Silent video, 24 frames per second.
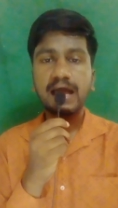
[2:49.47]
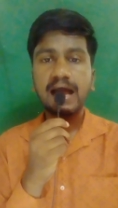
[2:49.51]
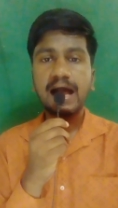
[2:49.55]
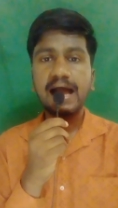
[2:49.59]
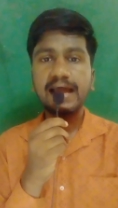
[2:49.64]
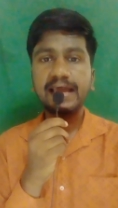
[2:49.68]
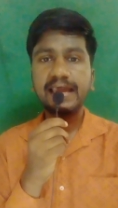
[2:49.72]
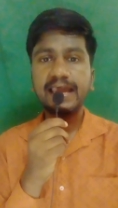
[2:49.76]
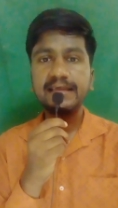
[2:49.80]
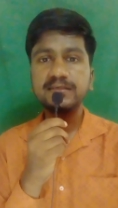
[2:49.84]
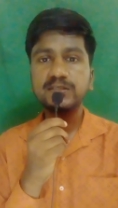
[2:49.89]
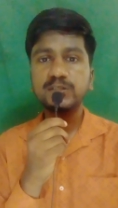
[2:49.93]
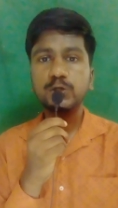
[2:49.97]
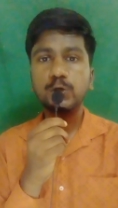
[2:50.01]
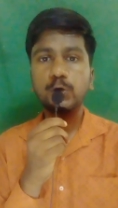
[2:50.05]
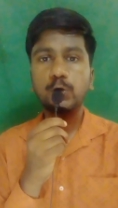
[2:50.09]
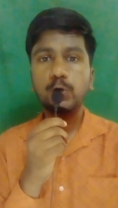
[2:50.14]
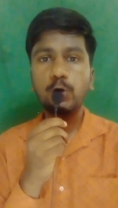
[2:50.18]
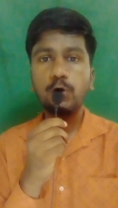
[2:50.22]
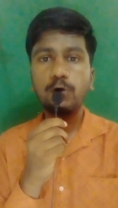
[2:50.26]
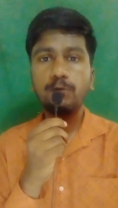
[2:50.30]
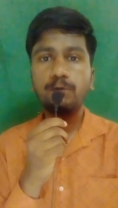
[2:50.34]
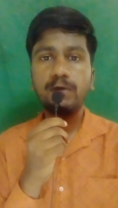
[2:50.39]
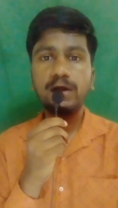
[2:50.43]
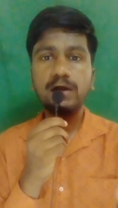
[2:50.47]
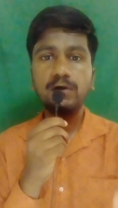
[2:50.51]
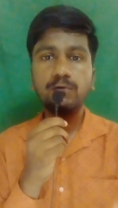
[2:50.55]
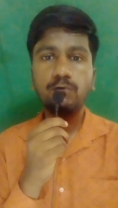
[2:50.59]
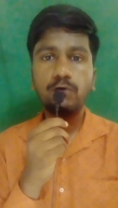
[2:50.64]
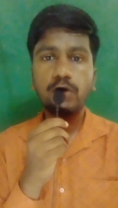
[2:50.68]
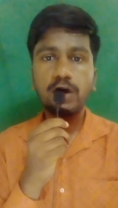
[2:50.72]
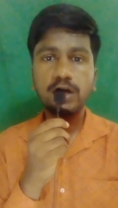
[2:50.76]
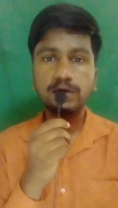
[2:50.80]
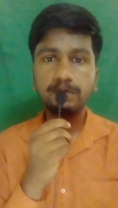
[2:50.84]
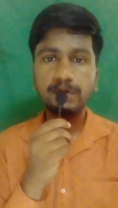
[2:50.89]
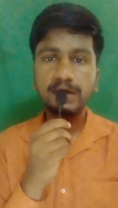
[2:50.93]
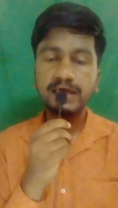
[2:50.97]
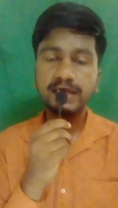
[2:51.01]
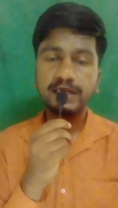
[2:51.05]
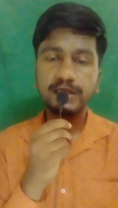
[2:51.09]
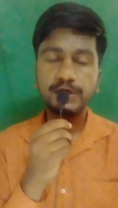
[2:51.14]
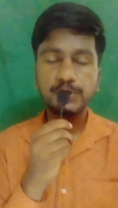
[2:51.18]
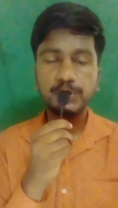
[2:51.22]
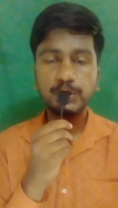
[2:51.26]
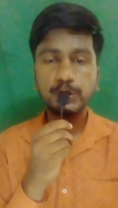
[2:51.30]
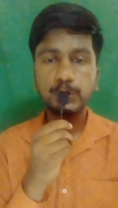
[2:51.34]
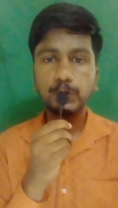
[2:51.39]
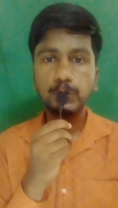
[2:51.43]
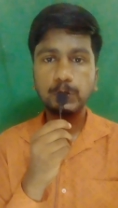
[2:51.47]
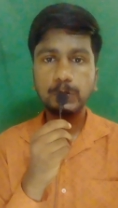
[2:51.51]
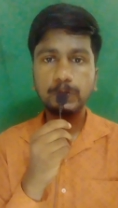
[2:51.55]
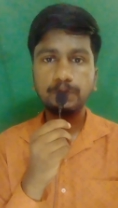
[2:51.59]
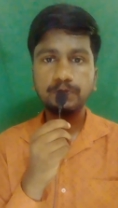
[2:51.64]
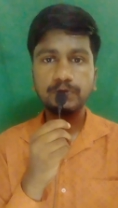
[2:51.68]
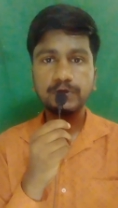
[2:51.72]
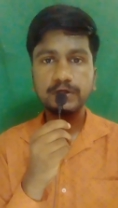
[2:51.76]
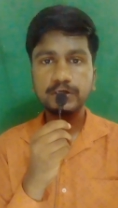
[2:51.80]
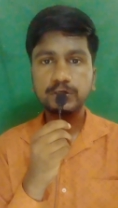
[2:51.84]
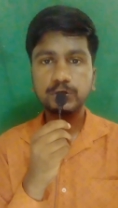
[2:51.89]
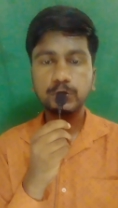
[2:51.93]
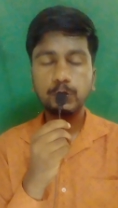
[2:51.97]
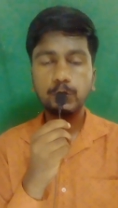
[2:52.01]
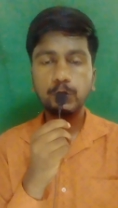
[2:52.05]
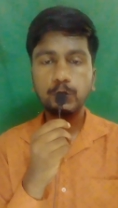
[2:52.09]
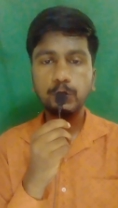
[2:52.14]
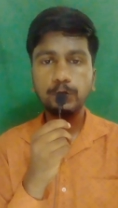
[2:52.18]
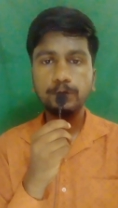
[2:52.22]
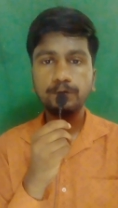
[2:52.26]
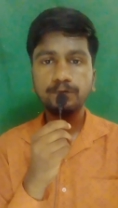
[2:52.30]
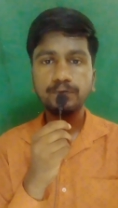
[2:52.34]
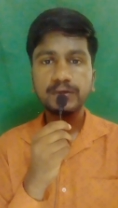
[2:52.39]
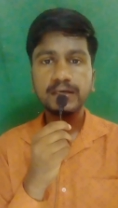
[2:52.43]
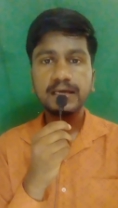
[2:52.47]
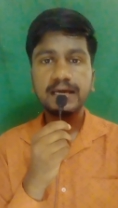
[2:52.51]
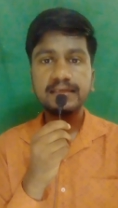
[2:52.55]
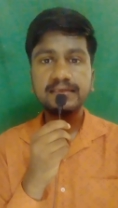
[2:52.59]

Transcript: against global warming issue. So